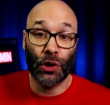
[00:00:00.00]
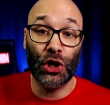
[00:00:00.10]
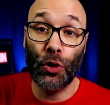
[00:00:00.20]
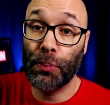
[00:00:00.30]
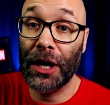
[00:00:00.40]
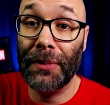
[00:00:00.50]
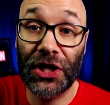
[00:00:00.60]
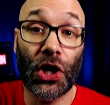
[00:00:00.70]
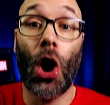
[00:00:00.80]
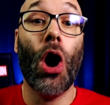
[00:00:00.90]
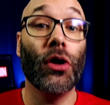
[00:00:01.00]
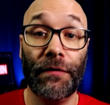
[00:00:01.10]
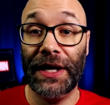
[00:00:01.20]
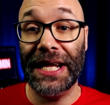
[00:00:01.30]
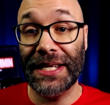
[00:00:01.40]
you can do pretty much all
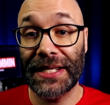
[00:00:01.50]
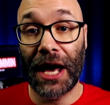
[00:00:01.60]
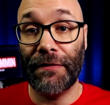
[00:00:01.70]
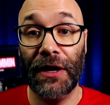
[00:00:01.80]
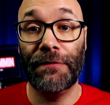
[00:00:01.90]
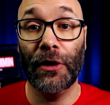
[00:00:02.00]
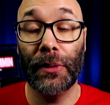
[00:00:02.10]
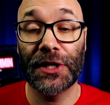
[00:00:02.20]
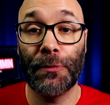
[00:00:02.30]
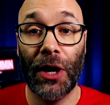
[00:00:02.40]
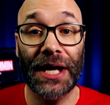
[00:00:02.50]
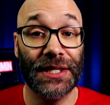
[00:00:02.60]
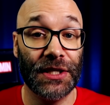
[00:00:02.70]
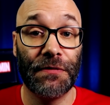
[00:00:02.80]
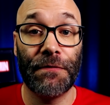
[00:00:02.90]
of it inside of HitFilm Express.
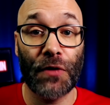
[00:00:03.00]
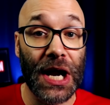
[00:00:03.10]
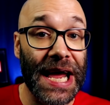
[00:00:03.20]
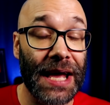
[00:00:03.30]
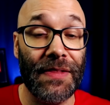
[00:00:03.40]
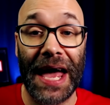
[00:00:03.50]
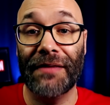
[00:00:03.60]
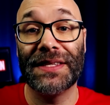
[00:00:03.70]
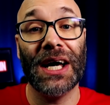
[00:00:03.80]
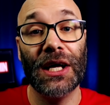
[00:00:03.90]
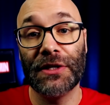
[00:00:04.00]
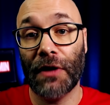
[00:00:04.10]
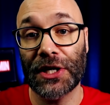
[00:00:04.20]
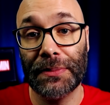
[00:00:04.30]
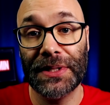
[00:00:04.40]
It's free, they have tons of
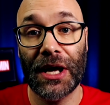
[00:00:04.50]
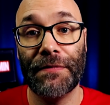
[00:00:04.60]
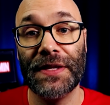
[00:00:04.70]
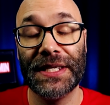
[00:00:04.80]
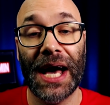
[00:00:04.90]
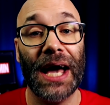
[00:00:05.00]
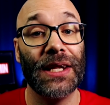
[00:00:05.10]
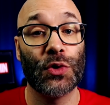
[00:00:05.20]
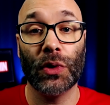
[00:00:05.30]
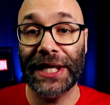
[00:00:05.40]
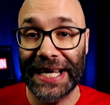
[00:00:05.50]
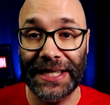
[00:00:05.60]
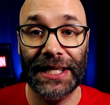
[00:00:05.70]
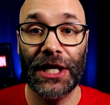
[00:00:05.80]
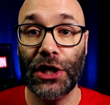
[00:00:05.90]
awesome stuff inside, it's really
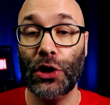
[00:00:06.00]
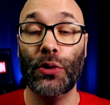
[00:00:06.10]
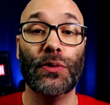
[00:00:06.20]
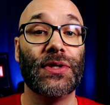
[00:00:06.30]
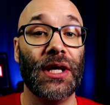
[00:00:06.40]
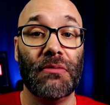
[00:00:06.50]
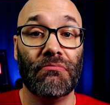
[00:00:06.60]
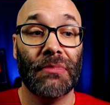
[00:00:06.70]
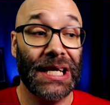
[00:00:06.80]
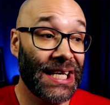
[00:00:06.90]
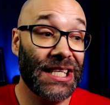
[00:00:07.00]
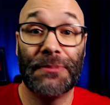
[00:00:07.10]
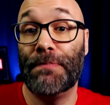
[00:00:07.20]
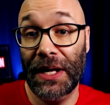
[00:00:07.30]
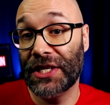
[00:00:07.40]
easy to use, and it's,
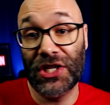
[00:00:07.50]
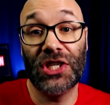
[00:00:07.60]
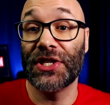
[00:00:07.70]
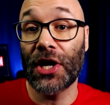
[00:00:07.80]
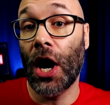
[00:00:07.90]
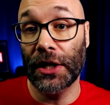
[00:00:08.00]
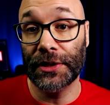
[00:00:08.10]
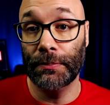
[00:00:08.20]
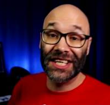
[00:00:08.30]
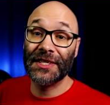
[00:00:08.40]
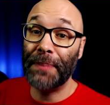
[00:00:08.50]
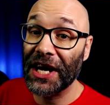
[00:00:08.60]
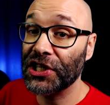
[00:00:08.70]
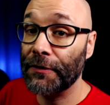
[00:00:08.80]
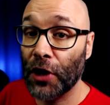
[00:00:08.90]
it's just awesome,
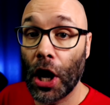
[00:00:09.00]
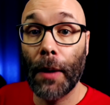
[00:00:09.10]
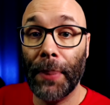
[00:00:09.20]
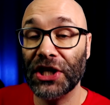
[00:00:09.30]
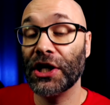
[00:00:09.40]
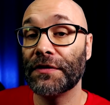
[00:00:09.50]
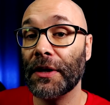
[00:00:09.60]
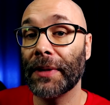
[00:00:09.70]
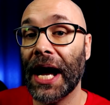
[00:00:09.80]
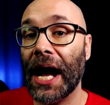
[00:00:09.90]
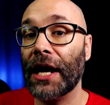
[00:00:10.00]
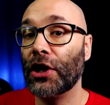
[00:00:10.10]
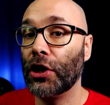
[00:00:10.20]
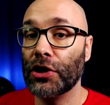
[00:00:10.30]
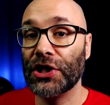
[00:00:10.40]
especially if you're on a budget of some kind
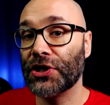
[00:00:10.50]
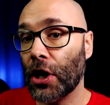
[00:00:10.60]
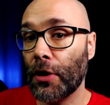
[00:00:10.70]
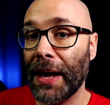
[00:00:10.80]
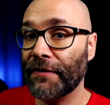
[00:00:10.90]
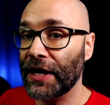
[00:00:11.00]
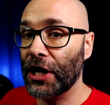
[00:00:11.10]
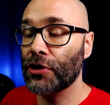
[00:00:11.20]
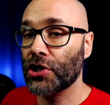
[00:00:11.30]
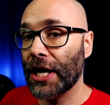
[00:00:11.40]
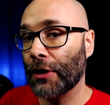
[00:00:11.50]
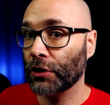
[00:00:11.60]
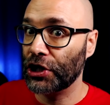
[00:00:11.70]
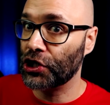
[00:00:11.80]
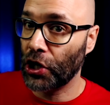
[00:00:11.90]
or you're just starting to make videos and you're not
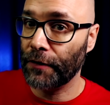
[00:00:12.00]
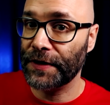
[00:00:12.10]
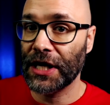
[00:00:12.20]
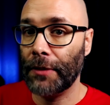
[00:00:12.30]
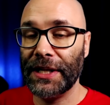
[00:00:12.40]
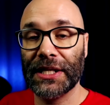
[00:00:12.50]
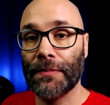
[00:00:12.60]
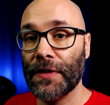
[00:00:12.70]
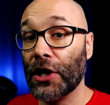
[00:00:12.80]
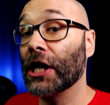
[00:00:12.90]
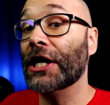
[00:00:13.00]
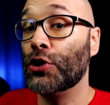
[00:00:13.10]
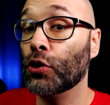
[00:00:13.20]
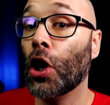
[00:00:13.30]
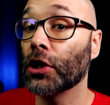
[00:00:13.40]
really sure if it's going to be something that you're going to
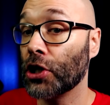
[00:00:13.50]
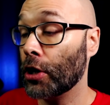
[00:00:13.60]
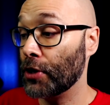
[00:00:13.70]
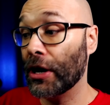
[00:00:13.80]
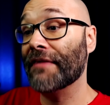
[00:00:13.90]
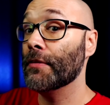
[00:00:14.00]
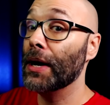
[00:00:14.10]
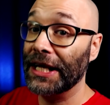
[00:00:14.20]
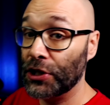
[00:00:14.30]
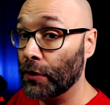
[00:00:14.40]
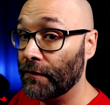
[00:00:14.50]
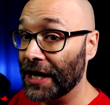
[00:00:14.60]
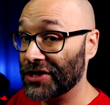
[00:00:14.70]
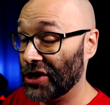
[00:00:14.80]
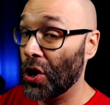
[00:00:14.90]
do long term. You don't have the money to
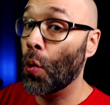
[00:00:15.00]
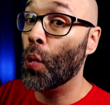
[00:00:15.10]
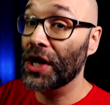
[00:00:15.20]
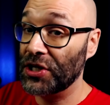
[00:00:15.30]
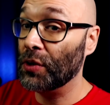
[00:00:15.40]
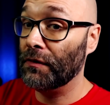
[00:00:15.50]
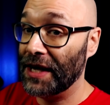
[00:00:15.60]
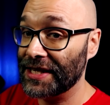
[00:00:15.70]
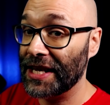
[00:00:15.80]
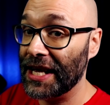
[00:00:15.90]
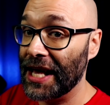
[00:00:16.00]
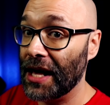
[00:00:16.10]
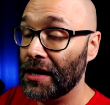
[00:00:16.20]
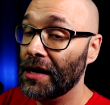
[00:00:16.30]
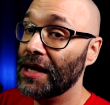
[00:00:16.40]
invest, you don't want to invest in it
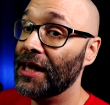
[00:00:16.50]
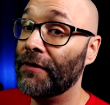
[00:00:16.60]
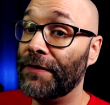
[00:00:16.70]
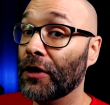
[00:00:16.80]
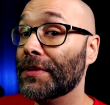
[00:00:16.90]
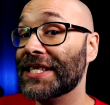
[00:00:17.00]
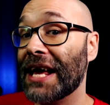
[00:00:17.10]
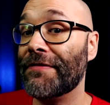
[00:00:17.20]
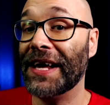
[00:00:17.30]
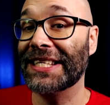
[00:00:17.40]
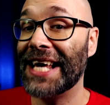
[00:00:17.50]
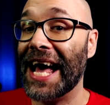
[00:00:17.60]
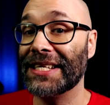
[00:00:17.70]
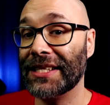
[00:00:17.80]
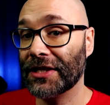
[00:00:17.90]
yet. HitFilm is a
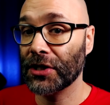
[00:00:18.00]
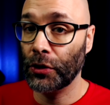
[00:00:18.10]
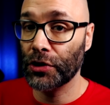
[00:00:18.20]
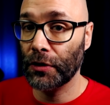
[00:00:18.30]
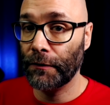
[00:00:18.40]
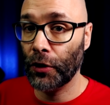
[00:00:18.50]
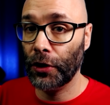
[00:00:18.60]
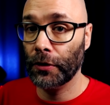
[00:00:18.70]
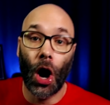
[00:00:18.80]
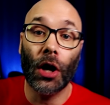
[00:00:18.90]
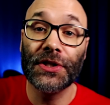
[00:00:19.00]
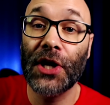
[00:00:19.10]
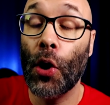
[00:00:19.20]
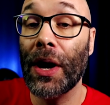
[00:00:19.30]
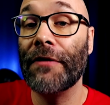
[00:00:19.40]
fantastic solution for you.
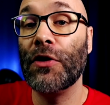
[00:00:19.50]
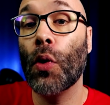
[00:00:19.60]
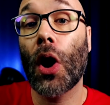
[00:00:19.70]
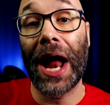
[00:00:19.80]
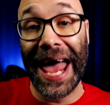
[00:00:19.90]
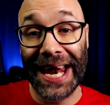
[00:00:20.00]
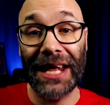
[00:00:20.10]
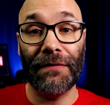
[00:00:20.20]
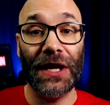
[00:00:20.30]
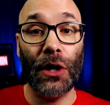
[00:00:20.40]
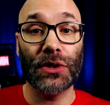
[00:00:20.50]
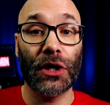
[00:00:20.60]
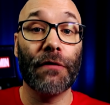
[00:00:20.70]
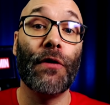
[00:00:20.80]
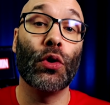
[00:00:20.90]
Also, if you are editing videos on
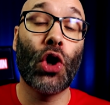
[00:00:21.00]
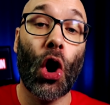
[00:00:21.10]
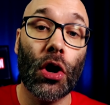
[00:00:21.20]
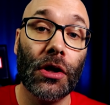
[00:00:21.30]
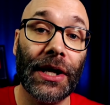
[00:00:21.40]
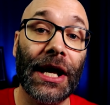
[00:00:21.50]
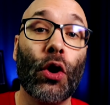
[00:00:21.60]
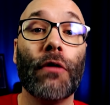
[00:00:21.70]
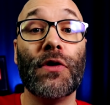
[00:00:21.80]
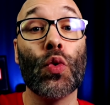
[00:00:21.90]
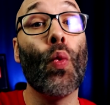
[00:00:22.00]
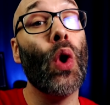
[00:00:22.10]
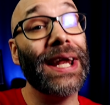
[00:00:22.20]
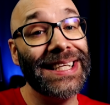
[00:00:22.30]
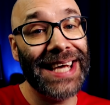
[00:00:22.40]
your phone currently or if you're
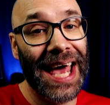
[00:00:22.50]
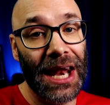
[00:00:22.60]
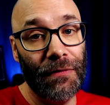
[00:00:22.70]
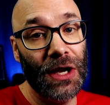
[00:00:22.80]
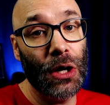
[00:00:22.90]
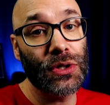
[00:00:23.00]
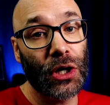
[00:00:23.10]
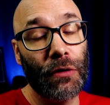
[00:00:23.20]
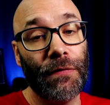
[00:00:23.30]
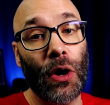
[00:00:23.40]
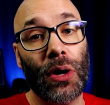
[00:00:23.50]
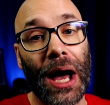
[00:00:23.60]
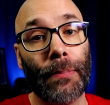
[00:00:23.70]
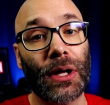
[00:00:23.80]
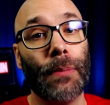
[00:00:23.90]
wanting to edit videos on your phone,
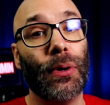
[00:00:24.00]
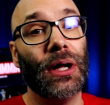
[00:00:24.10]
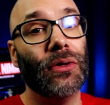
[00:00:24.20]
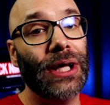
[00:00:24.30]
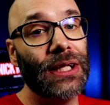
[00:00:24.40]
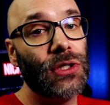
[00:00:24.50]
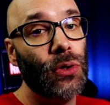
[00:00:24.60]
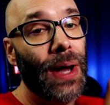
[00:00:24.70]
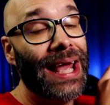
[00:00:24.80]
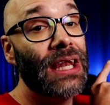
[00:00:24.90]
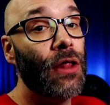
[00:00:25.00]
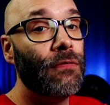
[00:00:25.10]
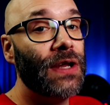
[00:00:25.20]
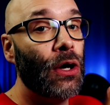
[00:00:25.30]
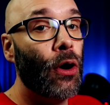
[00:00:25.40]
I'm going to put a link to another
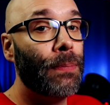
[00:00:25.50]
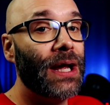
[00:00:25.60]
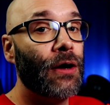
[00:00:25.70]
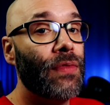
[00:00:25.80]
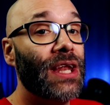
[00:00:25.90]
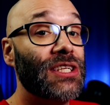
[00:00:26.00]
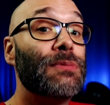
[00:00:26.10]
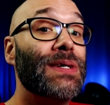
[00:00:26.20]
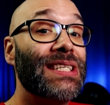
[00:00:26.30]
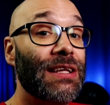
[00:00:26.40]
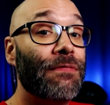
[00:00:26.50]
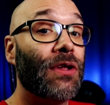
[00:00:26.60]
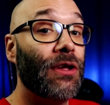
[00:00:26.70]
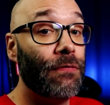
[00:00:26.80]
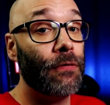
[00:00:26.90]
video up here that is
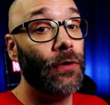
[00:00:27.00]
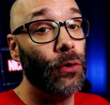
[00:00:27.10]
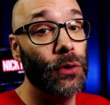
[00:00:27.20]
specifically for phone